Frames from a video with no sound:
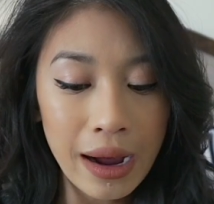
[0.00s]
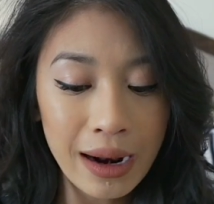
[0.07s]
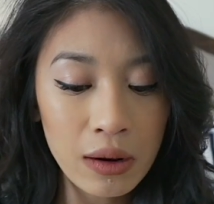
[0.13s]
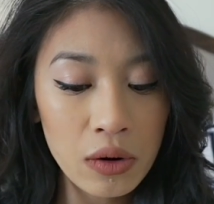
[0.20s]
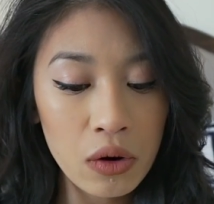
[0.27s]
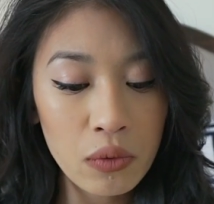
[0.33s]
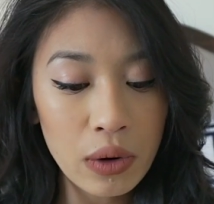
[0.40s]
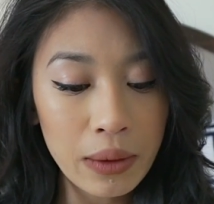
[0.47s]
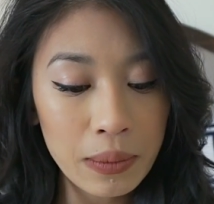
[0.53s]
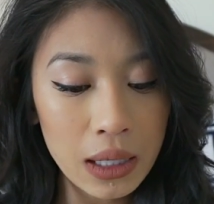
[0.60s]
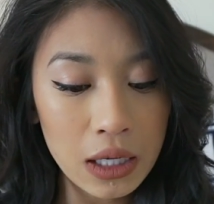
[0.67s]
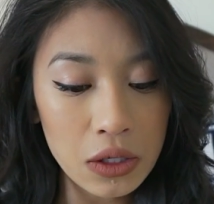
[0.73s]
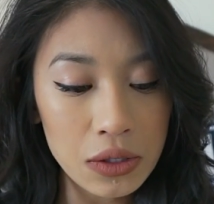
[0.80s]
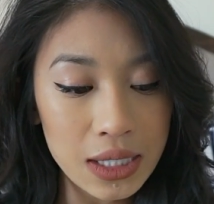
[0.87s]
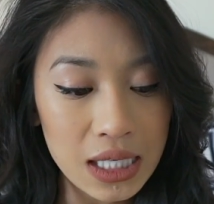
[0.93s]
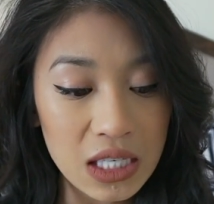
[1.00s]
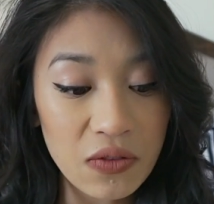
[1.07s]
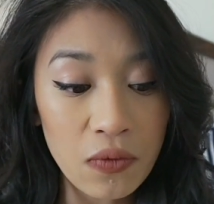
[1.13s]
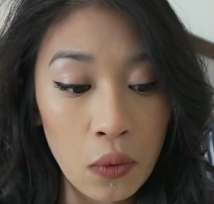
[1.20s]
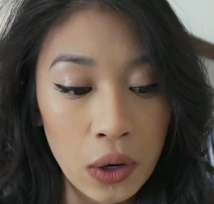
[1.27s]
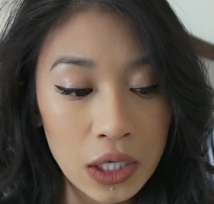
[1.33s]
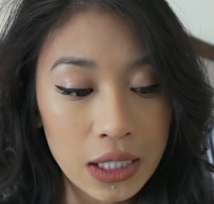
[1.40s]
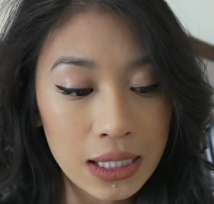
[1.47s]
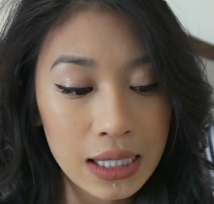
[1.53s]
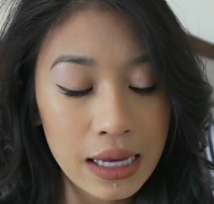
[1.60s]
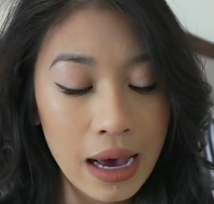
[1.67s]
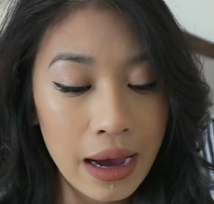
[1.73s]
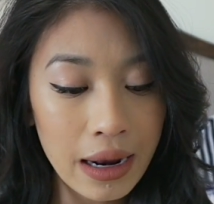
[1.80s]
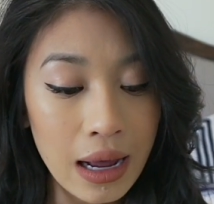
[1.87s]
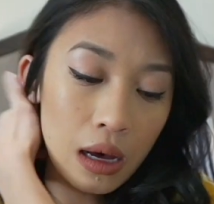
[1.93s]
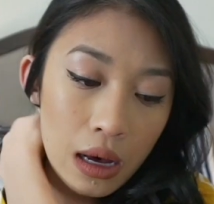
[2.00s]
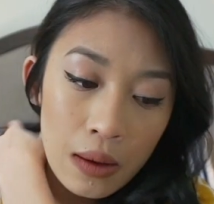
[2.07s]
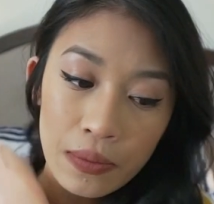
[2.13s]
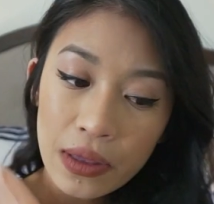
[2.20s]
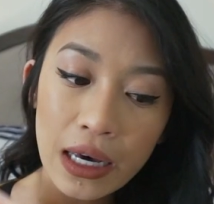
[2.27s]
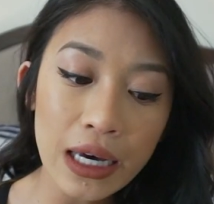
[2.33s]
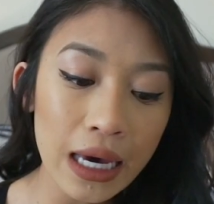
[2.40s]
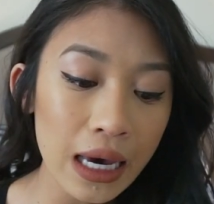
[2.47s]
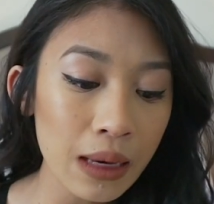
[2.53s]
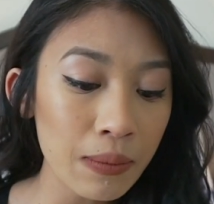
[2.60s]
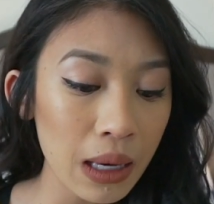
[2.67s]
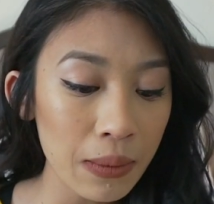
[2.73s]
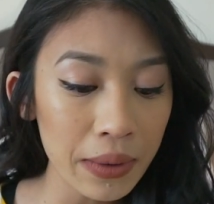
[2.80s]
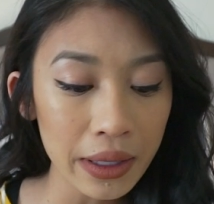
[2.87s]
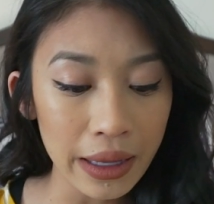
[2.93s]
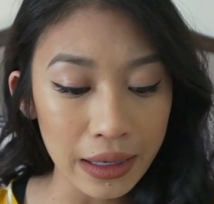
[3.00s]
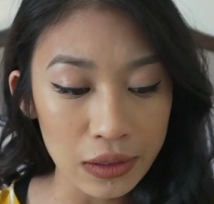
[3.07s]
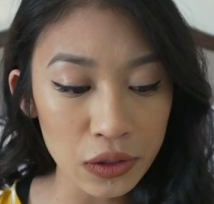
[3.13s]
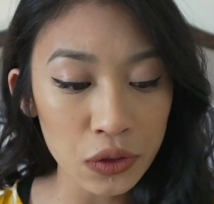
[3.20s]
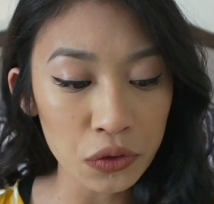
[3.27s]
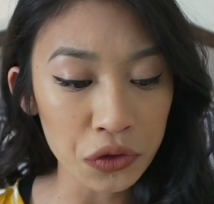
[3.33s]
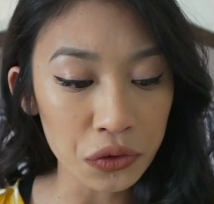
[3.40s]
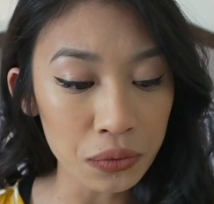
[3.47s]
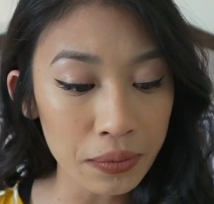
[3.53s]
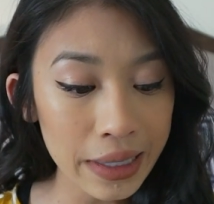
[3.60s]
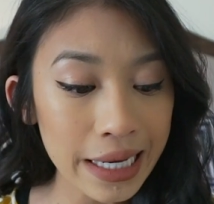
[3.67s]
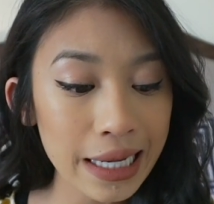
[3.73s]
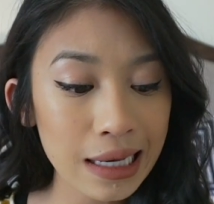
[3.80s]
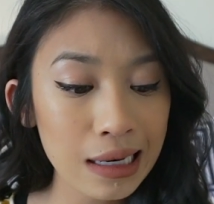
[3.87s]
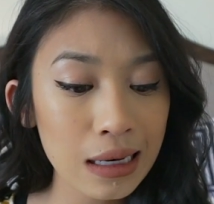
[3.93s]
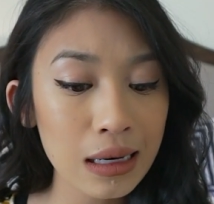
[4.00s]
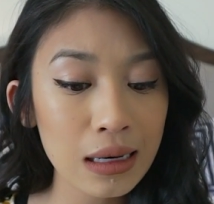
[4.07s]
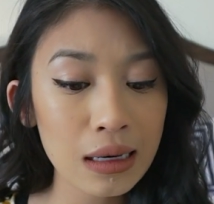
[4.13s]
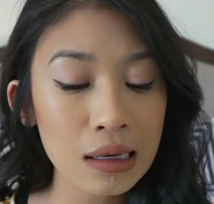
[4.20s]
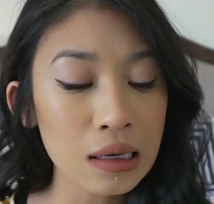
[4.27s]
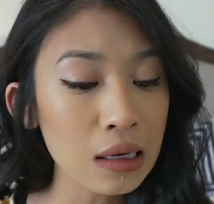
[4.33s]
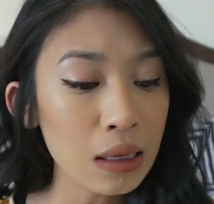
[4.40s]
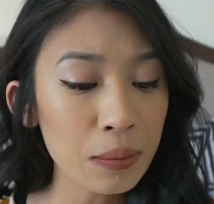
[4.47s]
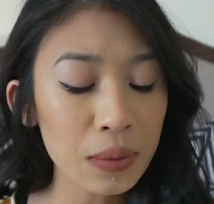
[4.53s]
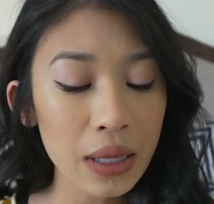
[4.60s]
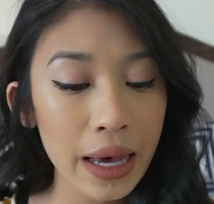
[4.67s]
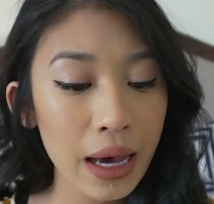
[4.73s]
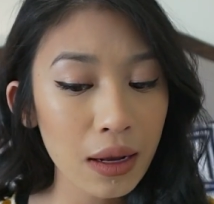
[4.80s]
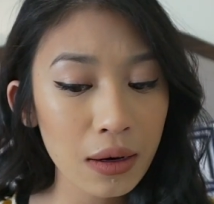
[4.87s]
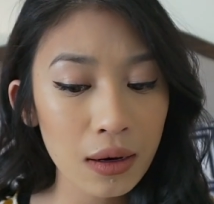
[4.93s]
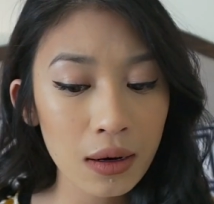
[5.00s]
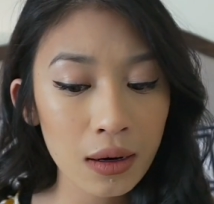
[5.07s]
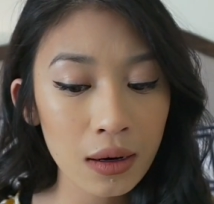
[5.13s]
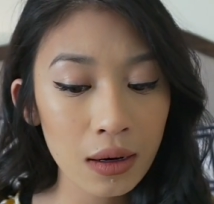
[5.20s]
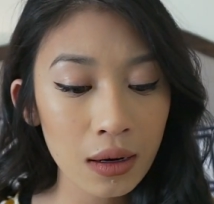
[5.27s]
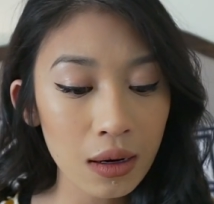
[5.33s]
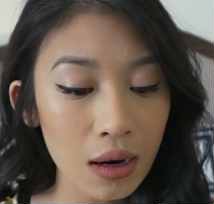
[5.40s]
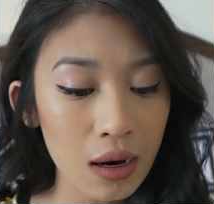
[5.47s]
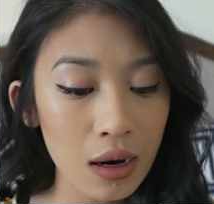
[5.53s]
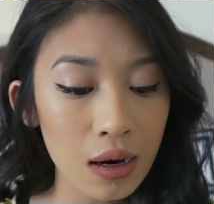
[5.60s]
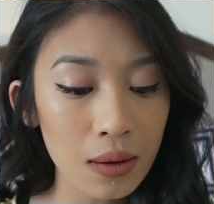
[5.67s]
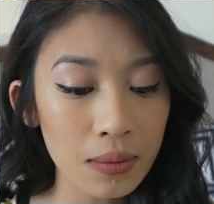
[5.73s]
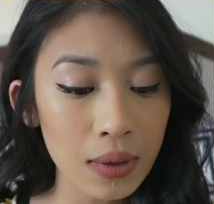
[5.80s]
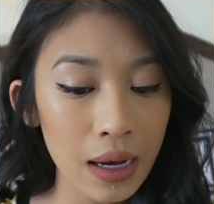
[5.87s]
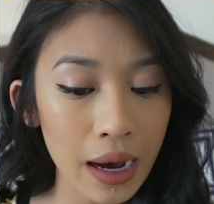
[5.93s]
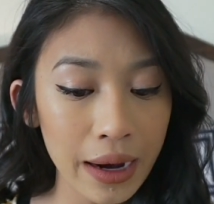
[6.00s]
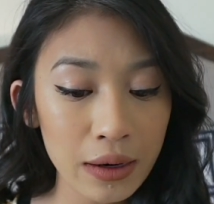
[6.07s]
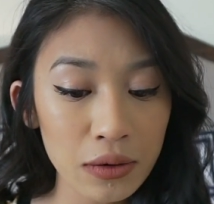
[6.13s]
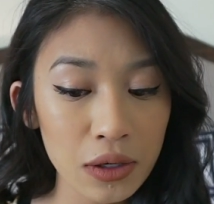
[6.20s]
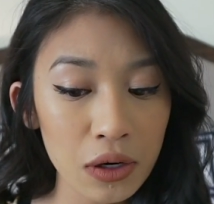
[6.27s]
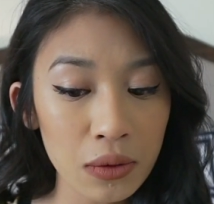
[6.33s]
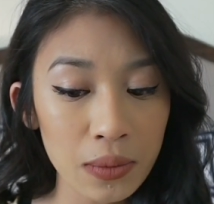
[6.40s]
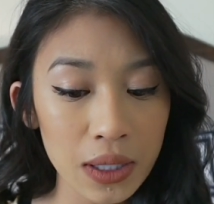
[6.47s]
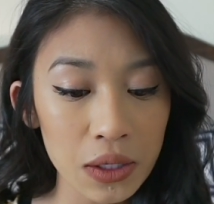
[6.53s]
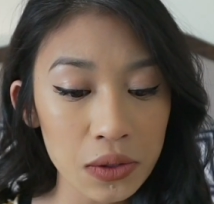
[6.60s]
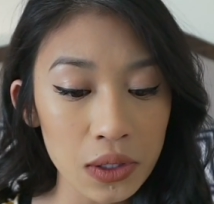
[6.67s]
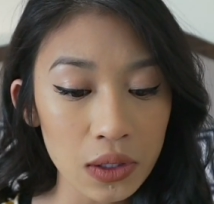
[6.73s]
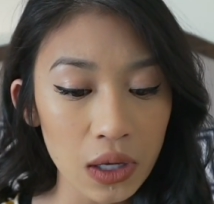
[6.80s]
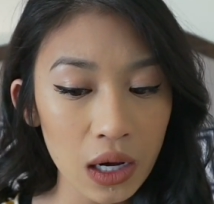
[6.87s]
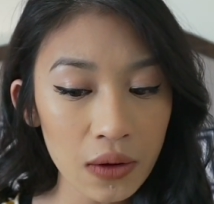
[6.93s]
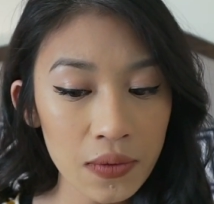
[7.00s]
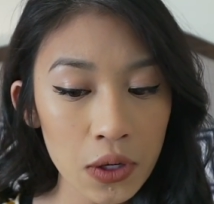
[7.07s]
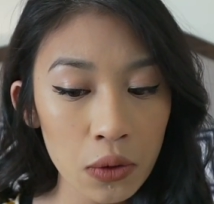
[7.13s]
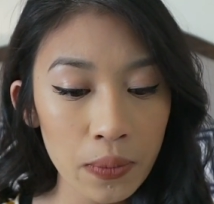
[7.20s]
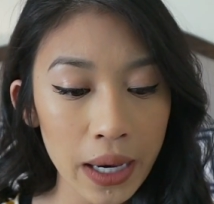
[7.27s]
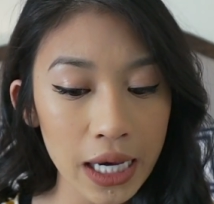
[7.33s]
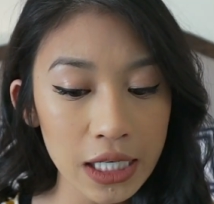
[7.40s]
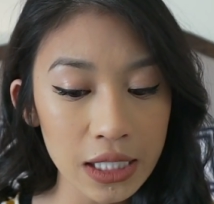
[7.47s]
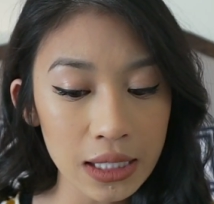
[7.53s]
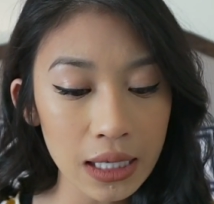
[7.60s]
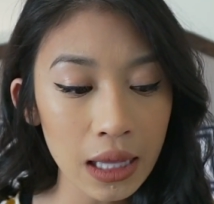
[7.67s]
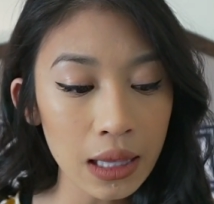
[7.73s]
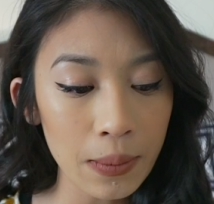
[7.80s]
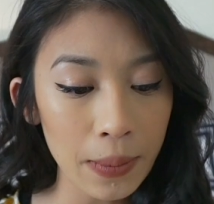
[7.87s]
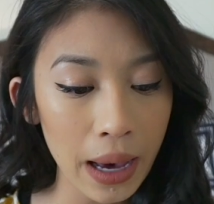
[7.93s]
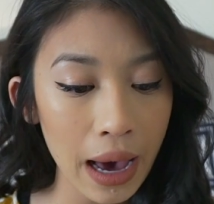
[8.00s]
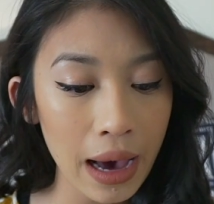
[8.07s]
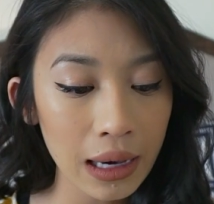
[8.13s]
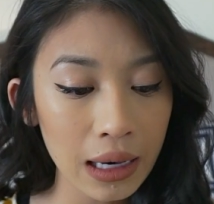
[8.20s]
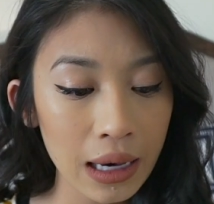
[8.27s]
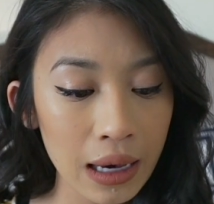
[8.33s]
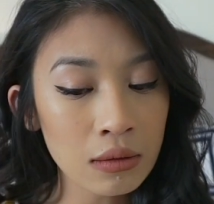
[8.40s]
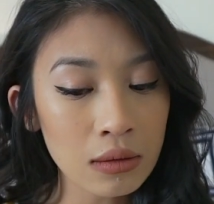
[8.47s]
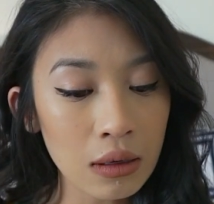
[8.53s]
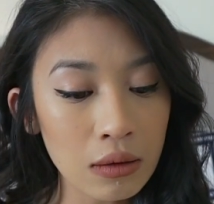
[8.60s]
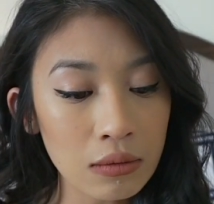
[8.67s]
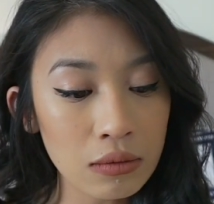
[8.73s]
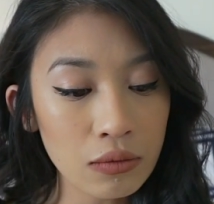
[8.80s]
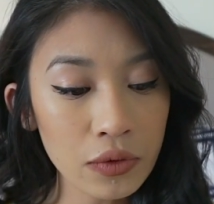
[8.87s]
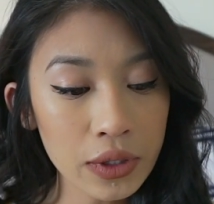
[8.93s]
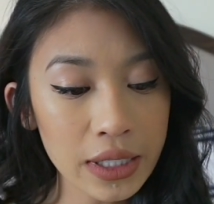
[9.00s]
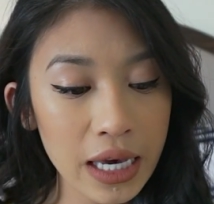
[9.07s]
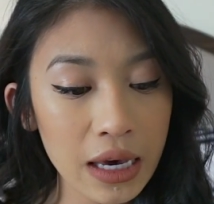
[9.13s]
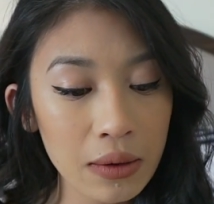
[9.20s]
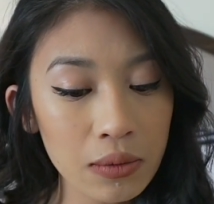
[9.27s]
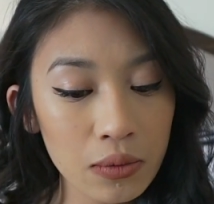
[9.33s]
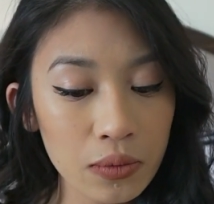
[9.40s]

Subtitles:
don't know what I'm gonna use this for just yet. I'm thinking maybe like a social media planner. I don't know, but there's a lot of note pages in the back, so we'll see.